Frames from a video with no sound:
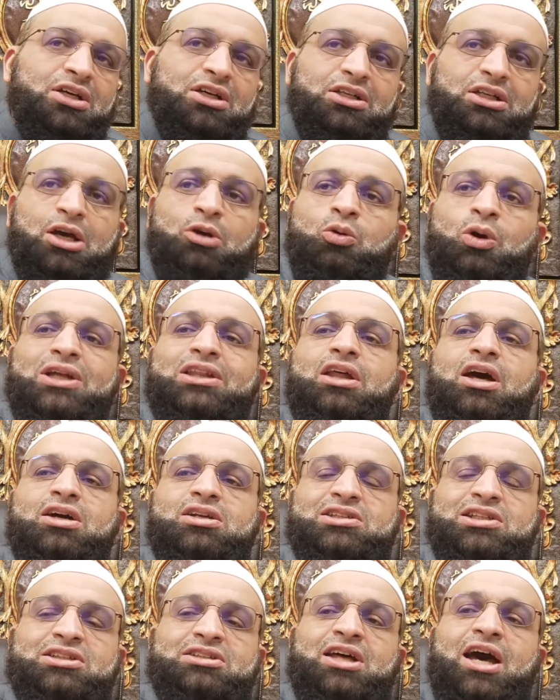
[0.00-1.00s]
Now what are
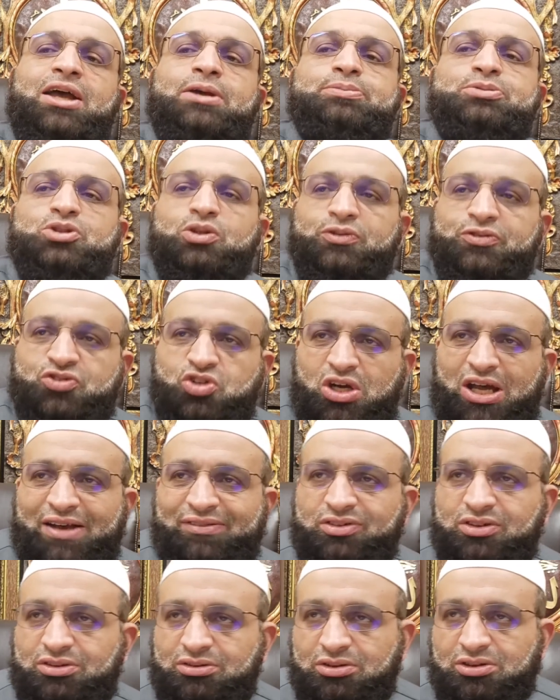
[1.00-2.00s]
the types of
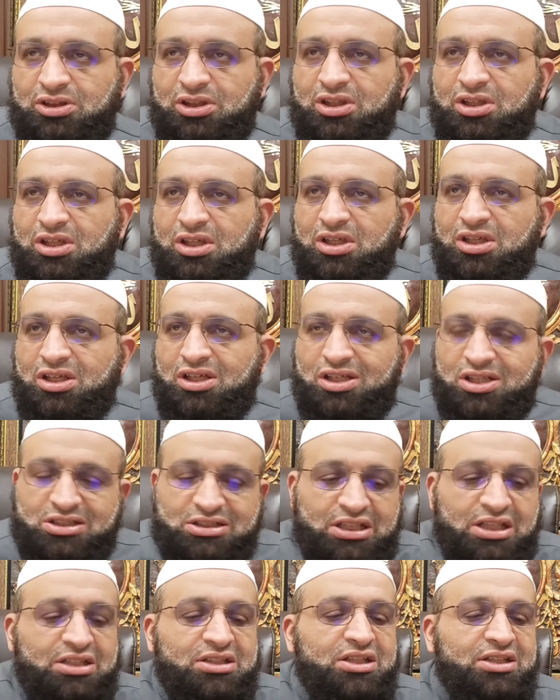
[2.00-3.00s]
travel? He
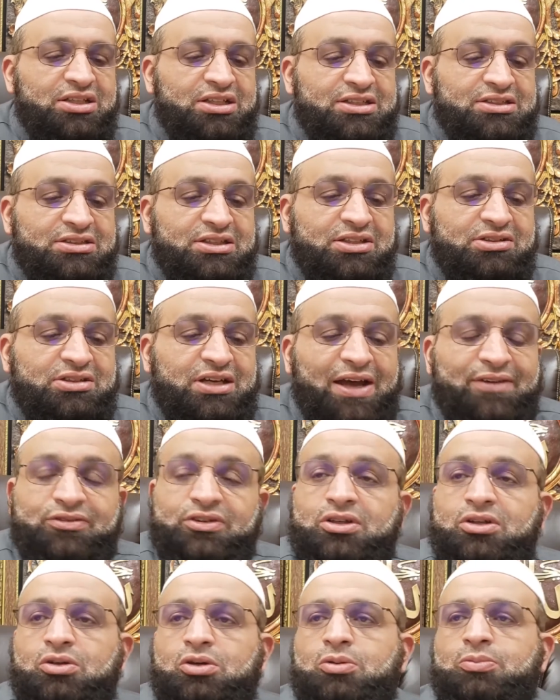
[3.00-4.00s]
said there is the
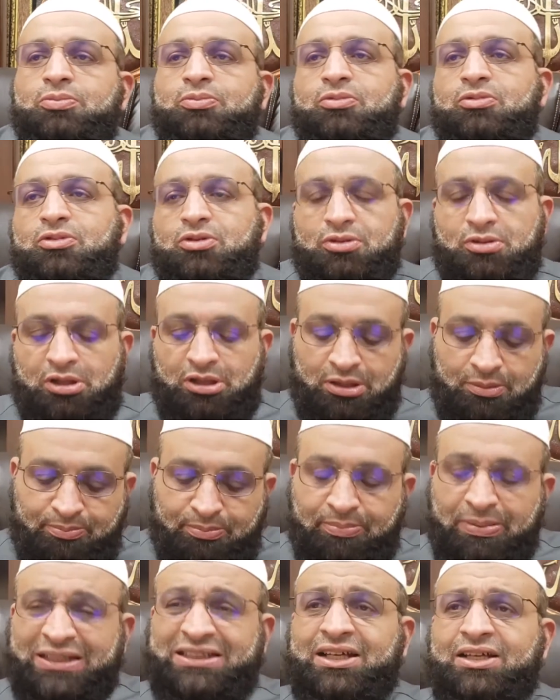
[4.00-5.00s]
travel of
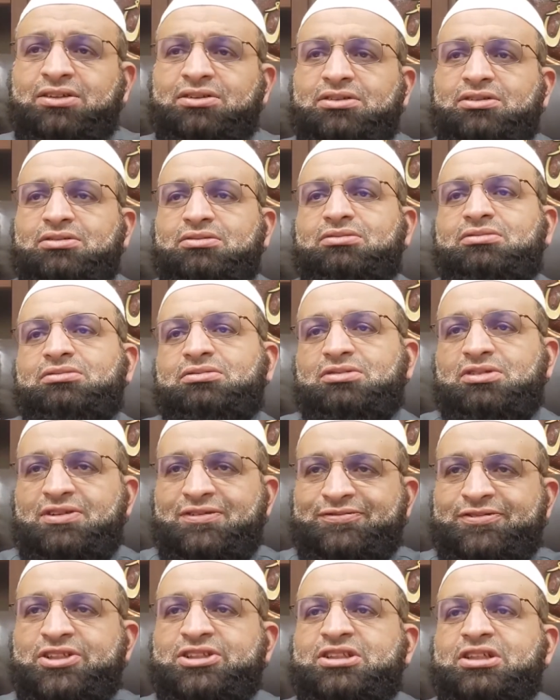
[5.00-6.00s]
al-badan, the
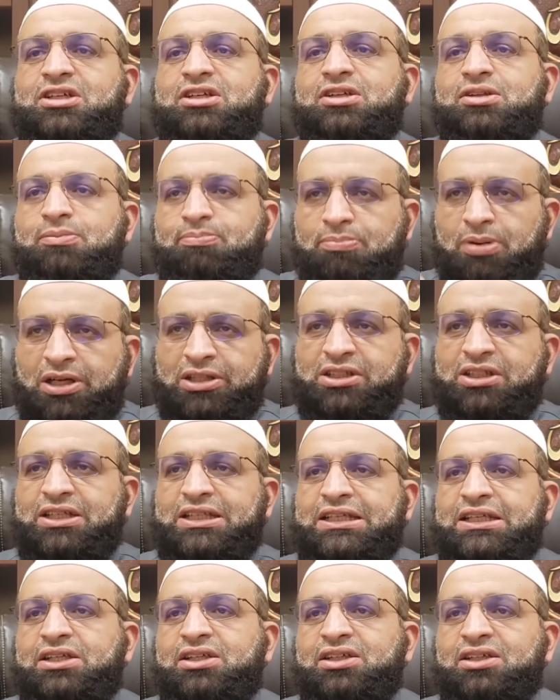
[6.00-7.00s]
physical
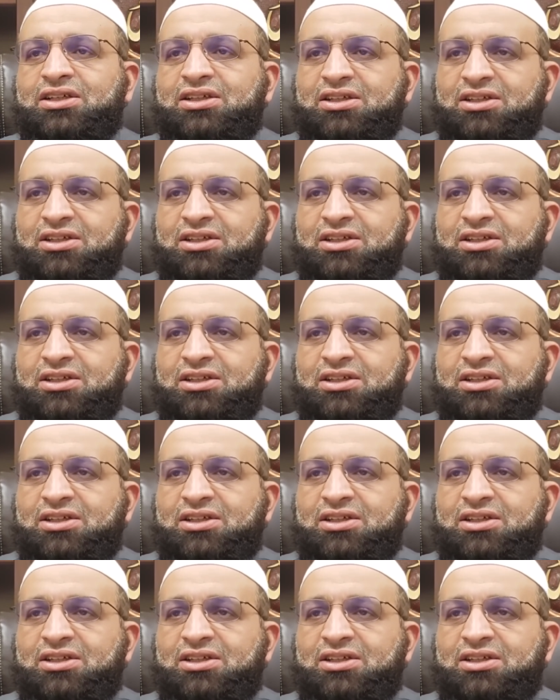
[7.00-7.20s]
bodily